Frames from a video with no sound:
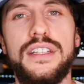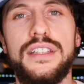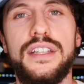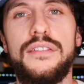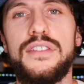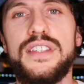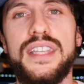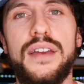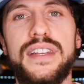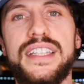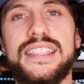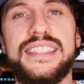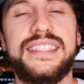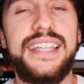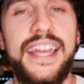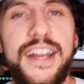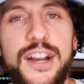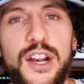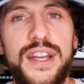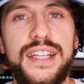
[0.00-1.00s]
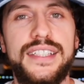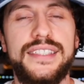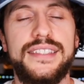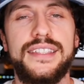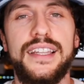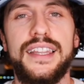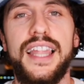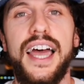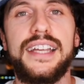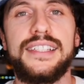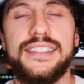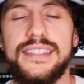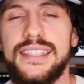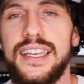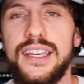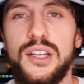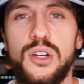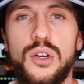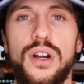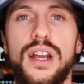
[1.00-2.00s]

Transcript: every time the snare hits, the lights hit,